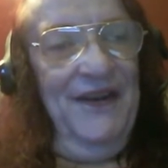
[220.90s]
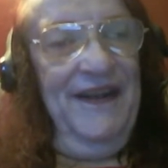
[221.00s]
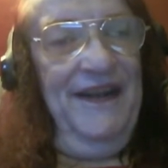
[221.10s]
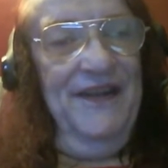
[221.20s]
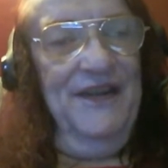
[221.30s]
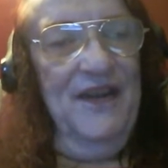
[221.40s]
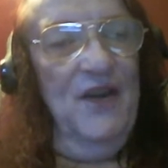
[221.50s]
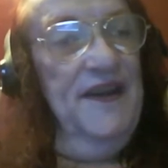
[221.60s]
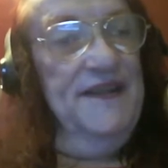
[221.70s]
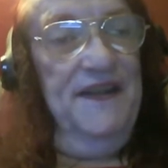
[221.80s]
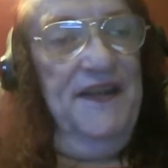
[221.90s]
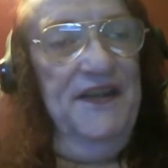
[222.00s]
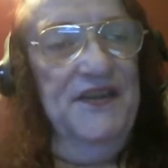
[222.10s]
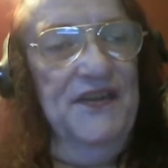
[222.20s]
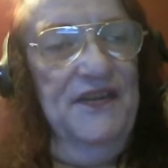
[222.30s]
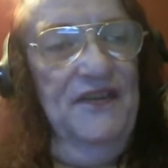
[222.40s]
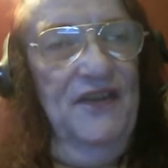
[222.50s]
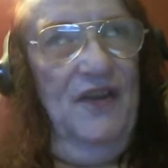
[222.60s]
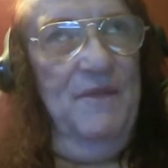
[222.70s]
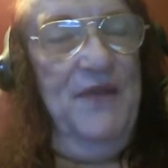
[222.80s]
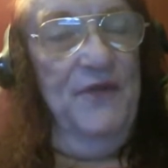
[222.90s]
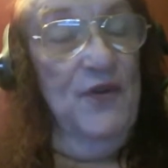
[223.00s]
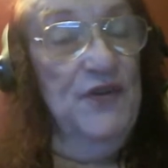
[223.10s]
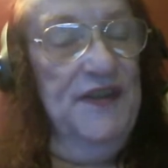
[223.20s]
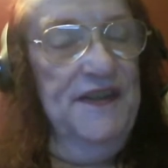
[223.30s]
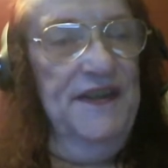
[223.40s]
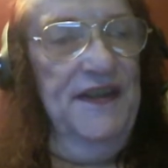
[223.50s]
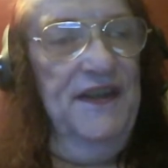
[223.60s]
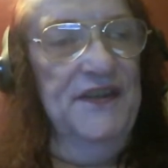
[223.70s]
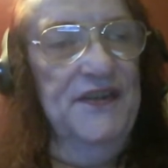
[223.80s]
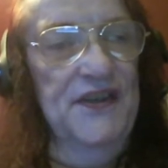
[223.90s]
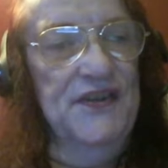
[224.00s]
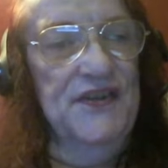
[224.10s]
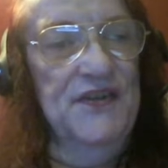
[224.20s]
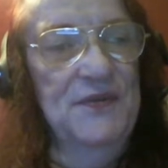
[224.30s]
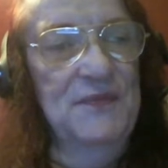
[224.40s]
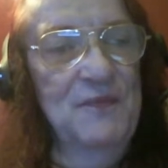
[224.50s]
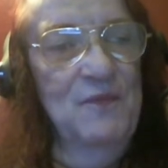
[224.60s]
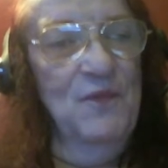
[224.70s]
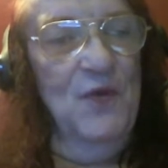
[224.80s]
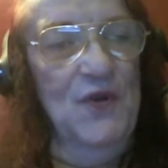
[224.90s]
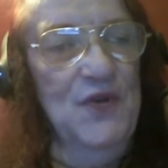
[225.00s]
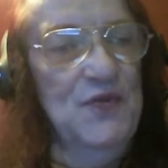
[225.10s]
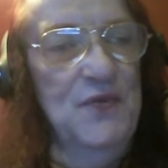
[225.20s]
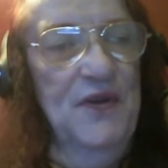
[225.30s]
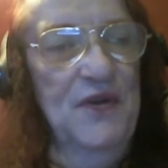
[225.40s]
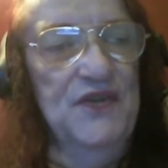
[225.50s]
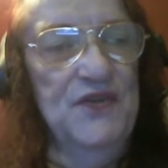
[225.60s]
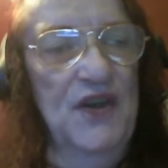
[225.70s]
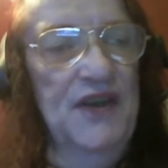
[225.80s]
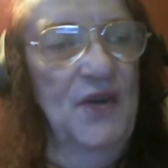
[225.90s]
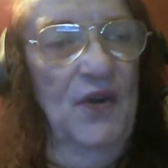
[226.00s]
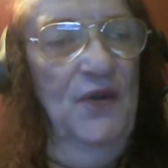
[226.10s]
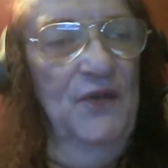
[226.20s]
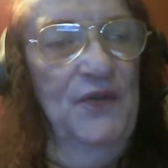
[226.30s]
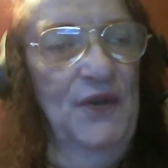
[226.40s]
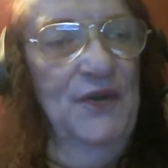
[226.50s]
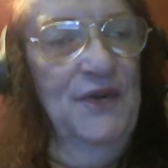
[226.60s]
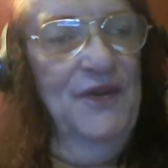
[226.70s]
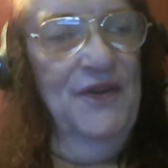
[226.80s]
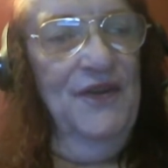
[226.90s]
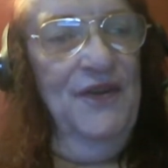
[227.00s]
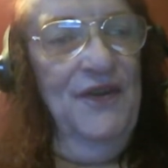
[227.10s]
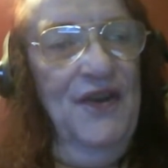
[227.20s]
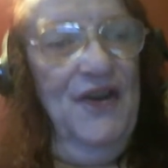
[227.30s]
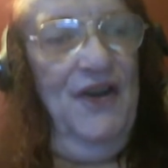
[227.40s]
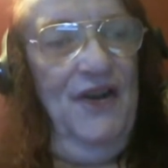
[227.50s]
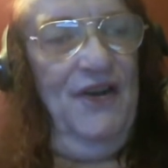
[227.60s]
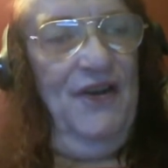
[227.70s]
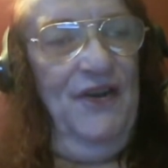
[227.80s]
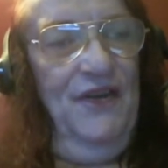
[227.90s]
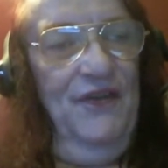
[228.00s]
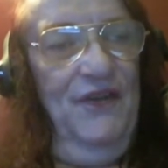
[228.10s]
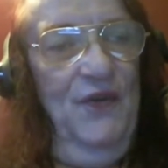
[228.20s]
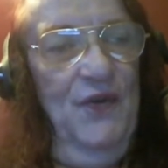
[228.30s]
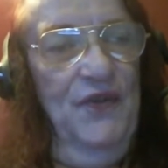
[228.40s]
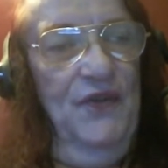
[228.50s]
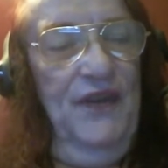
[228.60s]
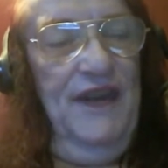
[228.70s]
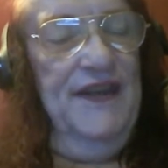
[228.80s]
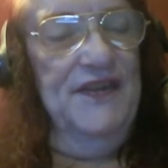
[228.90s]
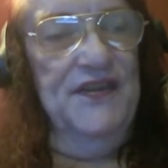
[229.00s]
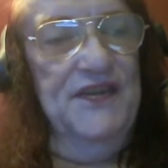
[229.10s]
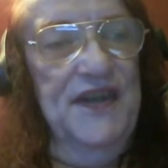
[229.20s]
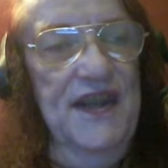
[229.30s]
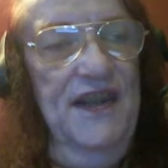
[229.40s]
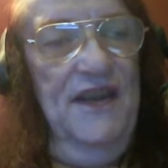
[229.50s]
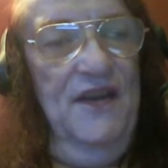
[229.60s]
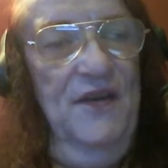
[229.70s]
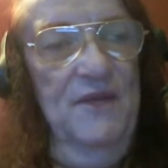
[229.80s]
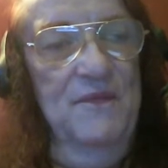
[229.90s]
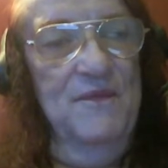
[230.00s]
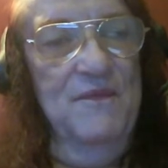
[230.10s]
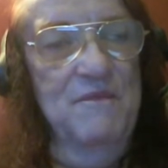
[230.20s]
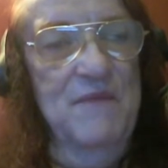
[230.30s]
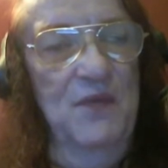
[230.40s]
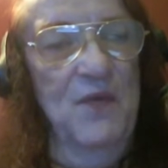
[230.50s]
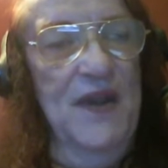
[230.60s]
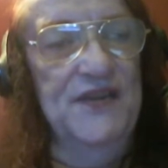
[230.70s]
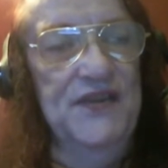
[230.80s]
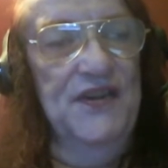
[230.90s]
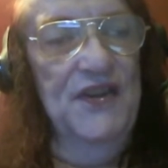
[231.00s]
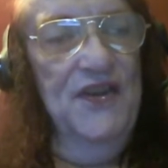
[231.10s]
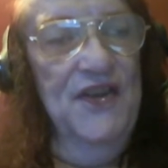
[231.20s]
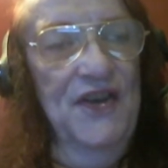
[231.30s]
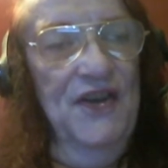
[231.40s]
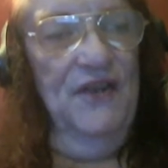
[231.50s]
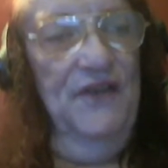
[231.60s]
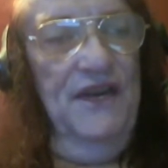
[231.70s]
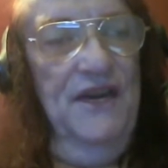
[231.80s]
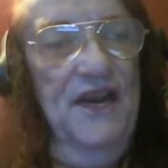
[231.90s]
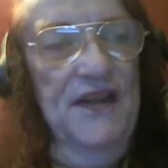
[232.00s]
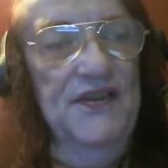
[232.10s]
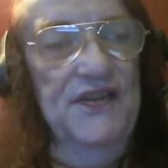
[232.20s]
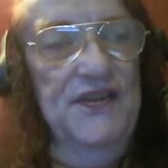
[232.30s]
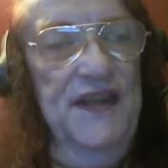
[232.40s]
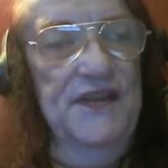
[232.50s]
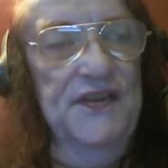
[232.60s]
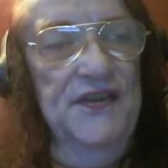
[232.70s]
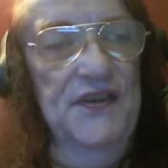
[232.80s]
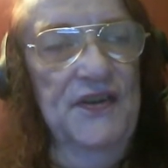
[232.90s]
And on May 1st, 1886, workers went on strike all over the Northeast and Midwest of the United States.